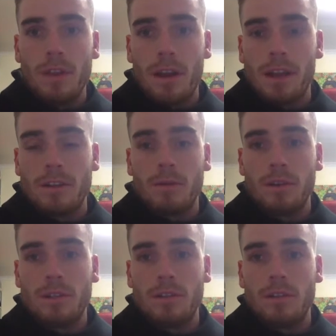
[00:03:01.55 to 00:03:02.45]
I need to
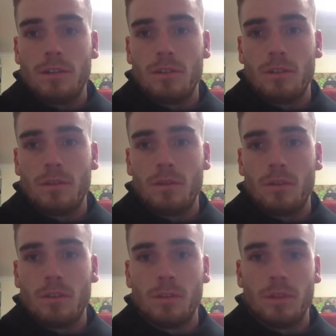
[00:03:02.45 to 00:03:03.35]
question the students
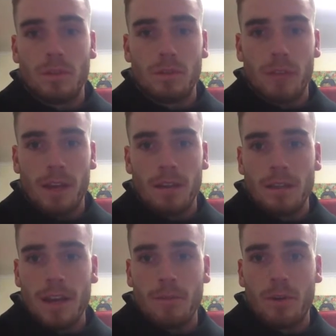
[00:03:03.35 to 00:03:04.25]
more to ensure they
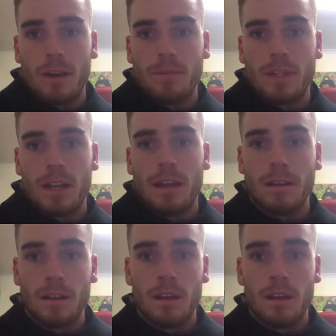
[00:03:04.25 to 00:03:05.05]
understand what I'm saying.